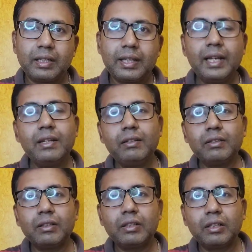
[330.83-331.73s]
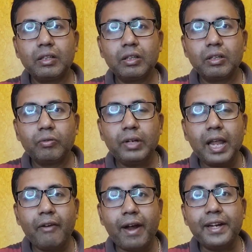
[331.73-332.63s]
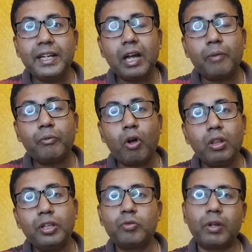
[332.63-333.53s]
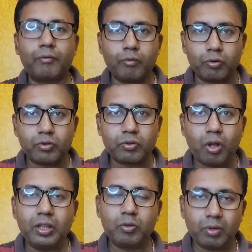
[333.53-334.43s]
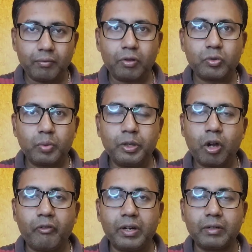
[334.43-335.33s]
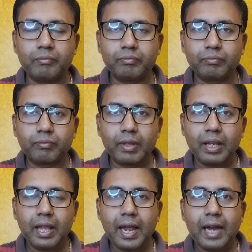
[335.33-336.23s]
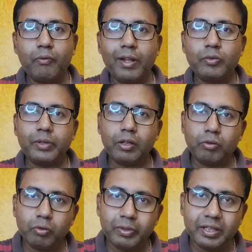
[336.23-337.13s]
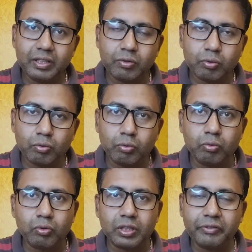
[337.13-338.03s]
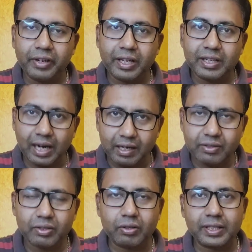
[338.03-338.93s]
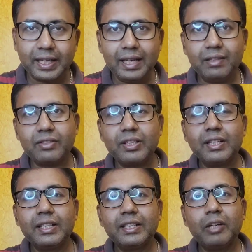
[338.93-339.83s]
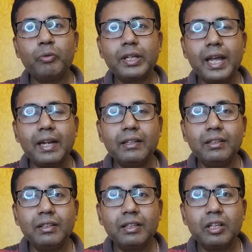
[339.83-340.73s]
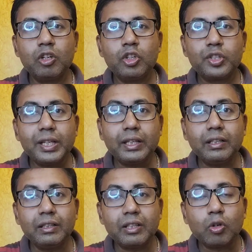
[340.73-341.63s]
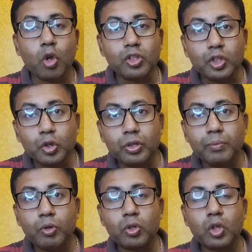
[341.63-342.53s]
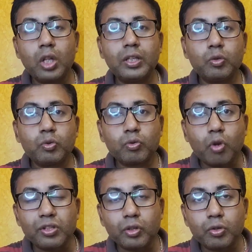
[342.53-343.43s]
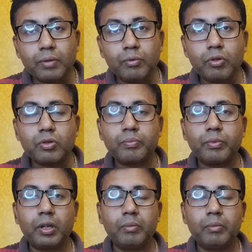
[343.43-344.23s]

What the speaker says: then we'll have idea of all the 12 notes. All the 12 notes will be covered. And once we are good with these two different thirds or scales, then we can sing the consecutive notes, all the consecutive notes